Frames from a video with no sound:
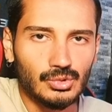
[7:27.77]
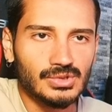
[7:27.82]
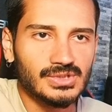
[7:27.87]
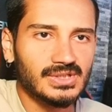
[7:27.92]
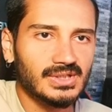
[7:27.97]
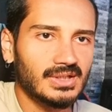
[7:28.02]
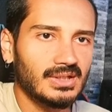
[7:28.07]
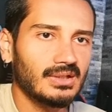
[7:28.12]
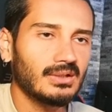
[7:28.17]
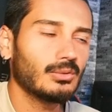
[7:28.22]

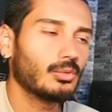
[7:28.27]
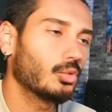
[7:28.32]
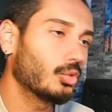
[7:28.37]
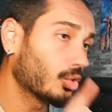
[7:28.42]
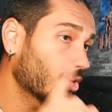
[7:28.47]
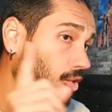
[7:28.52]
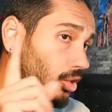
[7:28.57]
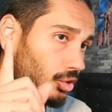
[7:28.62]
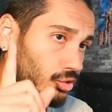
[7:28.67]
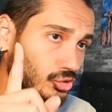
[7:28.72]
skill.
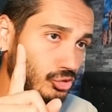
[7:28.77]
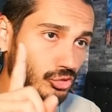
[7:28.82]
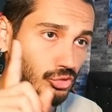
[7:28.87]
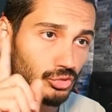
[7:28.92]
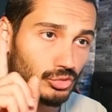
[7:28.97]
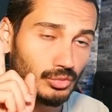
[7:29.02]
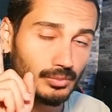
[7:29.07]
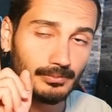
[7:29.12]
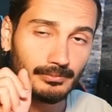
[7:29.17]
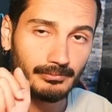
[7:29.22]
Urost,
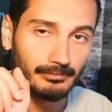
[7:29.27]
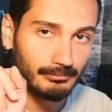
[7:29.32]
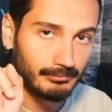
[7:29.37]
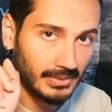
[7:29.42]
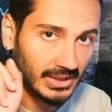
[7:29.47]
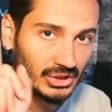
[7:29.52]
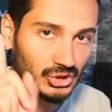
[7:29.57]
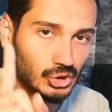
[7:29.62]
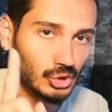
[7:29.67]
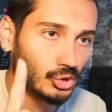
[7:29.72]

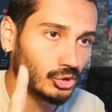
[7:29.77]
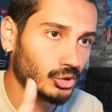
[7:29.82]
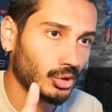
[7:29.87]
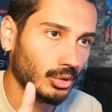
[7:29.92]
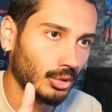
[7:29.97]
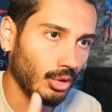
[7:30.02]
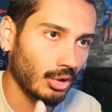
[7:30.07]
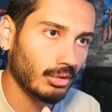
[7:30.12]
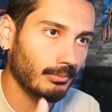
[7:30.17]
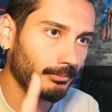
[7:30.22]
make sure to
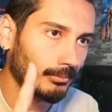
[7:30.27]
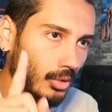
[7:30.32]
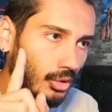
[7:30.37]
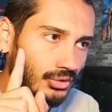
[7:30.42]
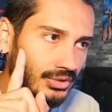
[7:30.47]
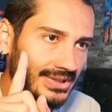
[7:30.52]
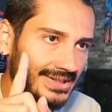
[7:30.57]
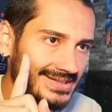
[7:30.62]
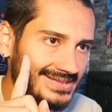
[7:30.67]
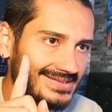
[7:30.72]
lock
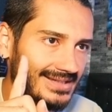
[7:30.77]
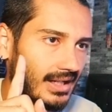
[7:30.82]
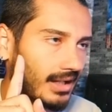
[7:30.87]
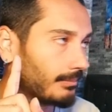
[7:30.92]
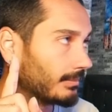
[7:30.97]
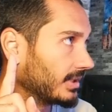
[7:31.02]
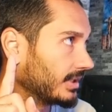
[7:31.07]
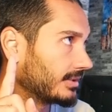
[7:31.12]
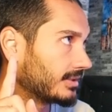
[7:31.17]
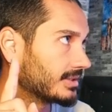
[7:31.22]
both his
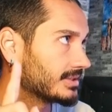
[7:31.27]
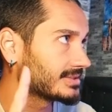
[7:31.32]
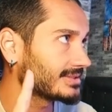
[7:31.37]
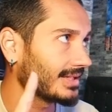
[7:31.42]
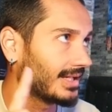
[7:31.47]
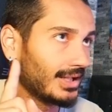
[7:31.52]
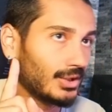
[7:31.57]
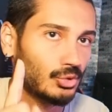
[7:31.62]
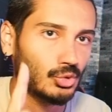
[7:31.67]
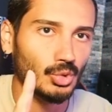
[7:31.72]
abilities
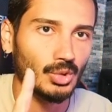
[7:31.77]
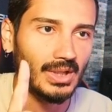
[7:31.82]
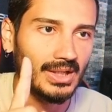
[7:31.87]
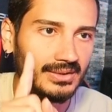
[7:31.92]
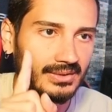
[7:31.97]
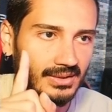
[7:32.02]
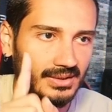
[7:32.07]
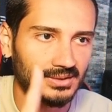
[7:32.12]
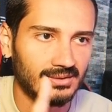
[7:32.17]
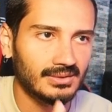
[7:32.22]
A2
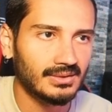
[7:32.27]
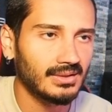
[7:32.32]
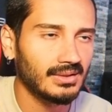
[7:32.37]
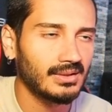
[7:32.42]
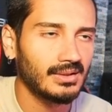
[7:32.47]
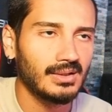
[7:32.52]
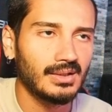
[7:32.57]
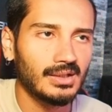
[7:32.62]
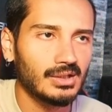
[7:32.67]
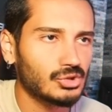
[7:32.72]
and A3.
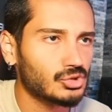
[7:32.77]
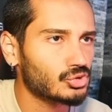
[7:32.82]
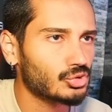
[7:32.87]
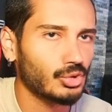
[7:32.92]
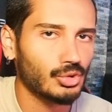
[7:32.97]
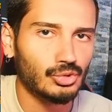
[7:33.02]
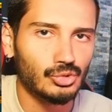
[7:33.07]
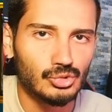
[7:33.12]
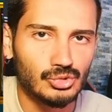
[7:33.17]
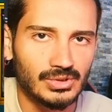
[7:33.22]
We're just
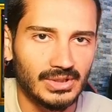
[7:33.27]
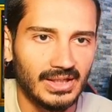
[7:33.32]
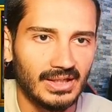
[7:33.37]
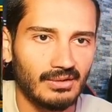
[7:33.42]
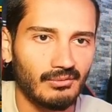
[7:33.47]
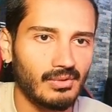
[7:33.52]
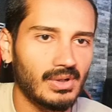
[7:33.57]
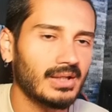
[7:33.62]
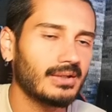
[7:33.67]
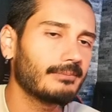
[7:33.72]
going to use the
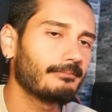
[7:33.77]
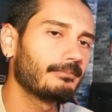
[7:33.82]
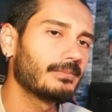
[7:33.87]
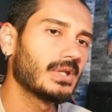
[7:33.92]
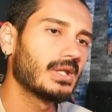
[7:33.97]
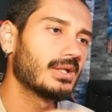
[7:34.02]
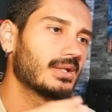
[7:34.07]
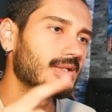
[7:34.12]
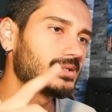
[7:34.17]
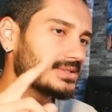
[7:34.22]
A1.
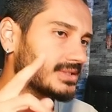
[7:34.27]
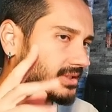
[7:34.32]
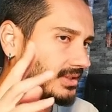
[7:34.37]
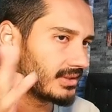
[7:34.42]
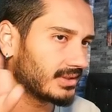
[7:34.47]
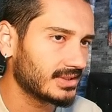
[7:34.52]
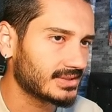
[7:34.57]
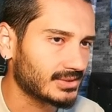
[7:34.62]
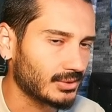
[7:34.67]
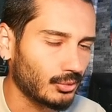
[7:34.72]
Seer
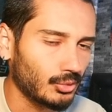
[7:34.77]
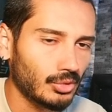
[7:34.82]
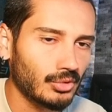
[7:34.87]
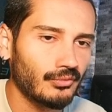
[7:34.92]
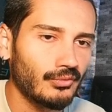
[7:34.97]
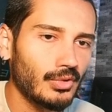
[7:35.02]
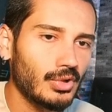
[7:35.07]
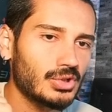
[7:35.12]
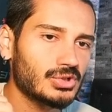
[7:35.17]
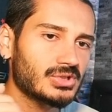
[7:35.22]
is the nuke
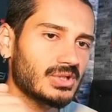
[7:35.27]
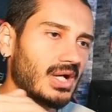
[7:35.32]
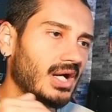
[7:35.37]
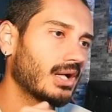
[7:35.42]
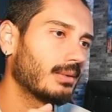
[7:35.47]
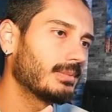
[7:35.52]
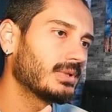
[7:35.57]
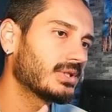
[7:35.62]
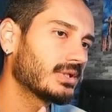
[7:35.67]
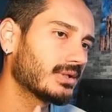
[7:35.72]
first.
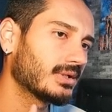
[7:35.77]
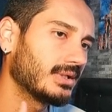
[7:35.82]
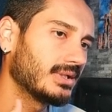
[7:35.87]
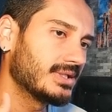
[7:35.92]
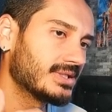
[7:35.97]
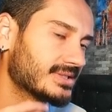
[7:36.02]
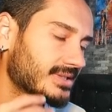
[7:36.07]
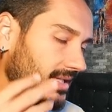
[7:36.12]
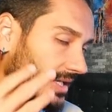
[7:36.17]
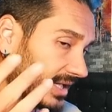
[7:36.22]
Arbiter
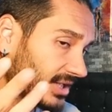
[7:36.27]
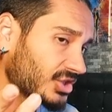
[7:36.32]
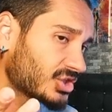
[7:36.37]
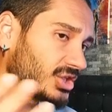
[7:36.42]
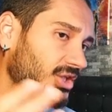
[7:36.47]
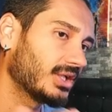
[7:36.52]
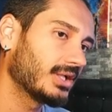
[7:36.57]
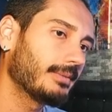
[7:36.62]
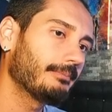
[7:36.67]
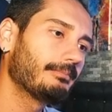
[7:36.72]
is
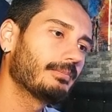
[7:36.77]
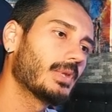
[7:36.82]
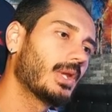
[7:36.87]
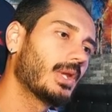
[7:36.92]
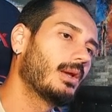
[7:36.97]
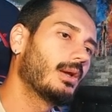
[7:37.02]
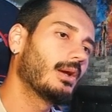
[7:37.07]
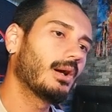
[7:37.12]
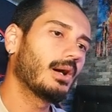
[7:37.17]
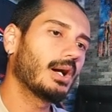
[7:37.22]
actually...
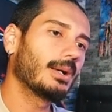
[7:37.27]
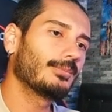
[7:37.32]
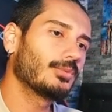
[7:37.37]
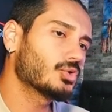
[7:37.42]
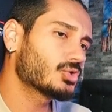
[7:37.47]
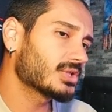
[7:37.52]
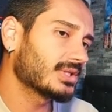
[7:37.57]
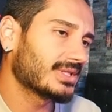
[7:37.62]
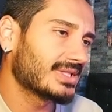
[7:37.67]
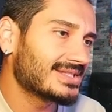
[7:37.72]
I'm
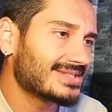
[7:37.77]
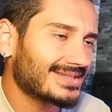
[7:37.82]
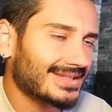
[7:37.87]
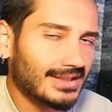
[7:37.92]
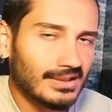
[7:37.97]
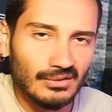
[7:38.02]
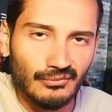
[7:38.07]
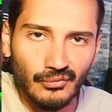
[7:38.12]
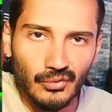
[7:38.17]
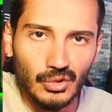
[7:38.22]
using this
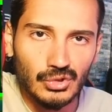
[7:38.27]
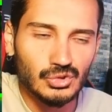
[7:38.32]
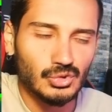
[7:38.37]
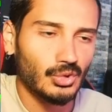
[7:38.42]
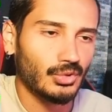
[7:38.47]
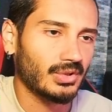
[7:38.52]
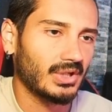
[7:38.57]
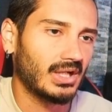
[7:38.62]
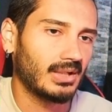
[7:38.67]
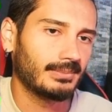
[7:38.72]
skill first
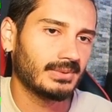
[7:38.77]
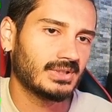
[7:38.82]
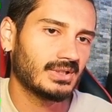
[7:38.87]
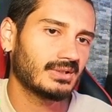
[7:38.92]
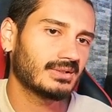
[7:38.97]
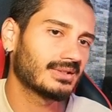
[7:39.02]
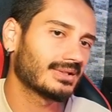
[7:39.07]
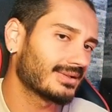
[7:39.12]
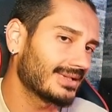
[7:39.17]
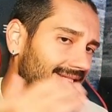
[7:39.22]
on the Arbiter.
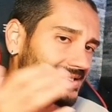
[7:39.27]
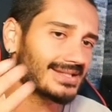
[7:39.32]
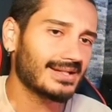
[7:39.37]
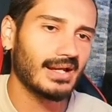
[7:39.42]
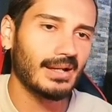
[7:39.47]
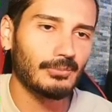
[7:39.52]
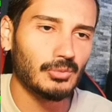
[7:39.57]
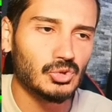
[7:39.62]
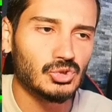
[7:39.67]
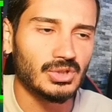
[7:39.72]
The reason
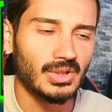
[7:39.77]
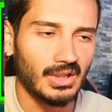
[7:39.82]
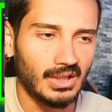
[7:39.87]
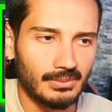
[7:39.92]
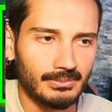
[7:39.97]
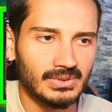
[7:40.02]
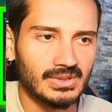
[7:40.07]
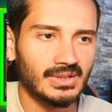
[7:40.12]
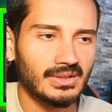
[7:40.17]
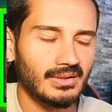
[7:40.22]
I'm using
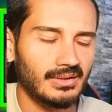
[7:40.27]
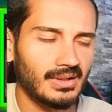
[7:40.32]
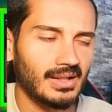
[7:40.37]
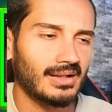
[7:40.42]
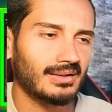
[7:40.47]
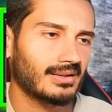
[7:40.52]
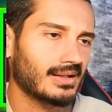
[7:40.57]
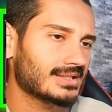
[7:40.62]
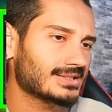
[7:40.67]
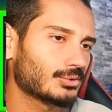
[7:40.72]
Arbiter
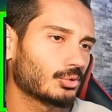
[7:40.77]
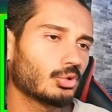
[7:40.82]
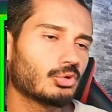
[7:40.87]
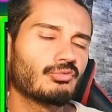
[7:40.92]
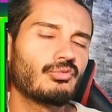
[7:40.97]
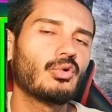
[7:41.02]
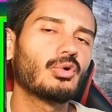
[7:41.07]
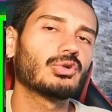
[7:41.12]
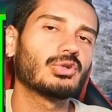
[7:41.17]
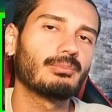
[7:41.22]
there, guys, not
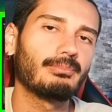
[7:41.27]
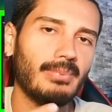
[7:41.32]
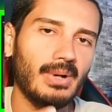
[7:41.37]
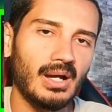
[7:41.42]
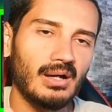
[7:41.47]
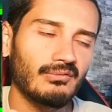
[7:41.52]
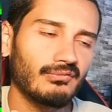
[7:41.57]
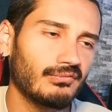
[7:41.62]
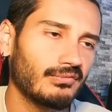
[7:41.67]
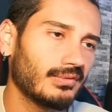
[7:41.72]
for the
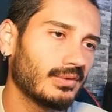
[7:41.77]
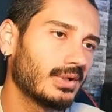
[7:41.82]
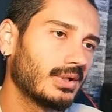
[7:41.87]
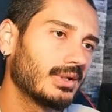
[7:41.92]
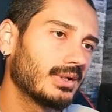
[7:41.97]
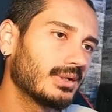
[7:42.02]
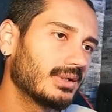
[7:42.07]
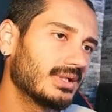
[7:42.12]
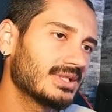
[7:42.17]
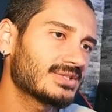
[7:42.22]
buff.
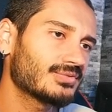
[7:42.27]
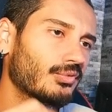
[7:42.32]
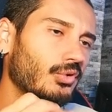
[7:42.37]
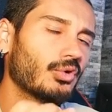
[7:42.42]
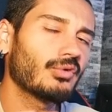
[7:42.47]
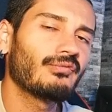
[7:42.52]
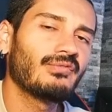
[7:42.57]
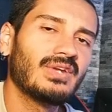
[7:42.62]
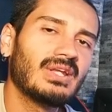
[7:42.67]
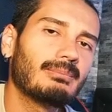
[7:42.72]
It's for
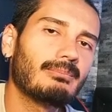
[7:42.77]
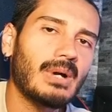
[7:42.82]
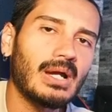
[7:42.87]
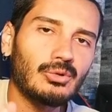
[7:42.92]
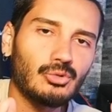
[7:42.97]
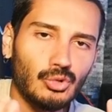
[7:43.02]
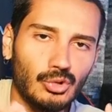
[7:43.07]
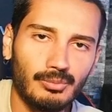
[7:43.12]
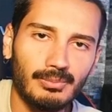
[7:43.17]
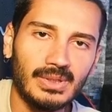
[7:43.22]
fill my
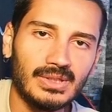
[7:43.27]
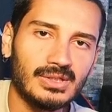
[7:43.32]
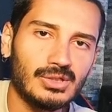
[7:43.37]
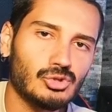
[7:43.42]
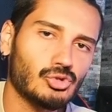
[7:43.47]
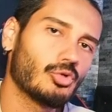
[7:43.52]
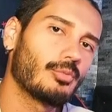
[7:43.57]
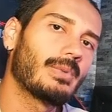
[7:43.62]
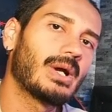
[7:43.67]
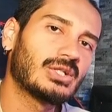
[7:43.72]
turn meter.
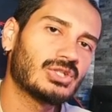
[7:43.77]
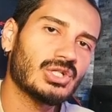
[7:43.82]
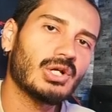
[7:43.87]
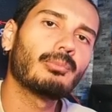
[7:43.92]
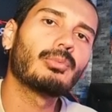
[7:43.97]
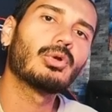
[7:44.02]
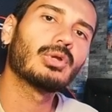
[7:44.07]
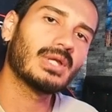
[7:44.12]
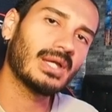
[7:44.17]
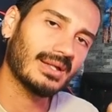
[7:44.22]
So my
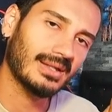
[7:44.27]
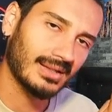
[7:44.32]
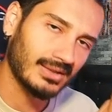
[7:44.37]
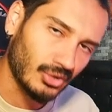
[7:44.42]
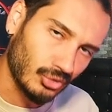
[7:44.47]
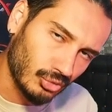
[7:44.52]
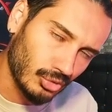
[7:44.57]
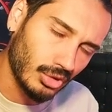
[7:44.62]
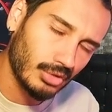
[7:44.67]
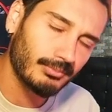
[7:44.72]
champion can get
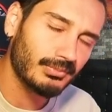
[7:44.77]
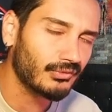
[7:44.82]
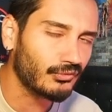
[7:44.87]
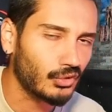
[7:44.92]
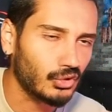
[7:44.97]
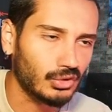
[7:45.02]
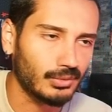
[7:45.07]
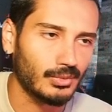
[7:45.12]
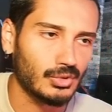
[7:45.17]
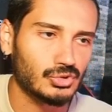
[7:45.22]
a turn
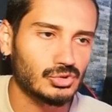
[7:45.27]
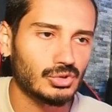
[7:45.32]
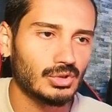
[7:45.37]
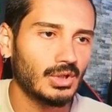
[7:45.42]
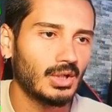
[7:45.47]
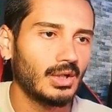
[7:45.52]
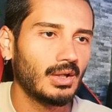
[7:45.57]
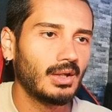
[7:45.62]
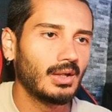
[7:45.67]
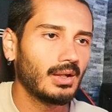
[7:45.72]
before the boss.
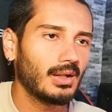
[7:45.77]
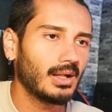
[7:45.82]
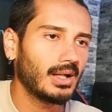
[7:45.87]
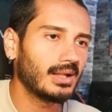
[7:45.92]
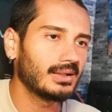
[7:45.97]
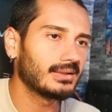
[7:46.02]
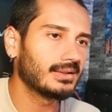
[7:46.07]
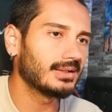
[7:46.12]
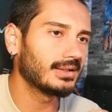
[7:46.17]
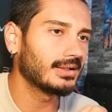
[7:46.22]
And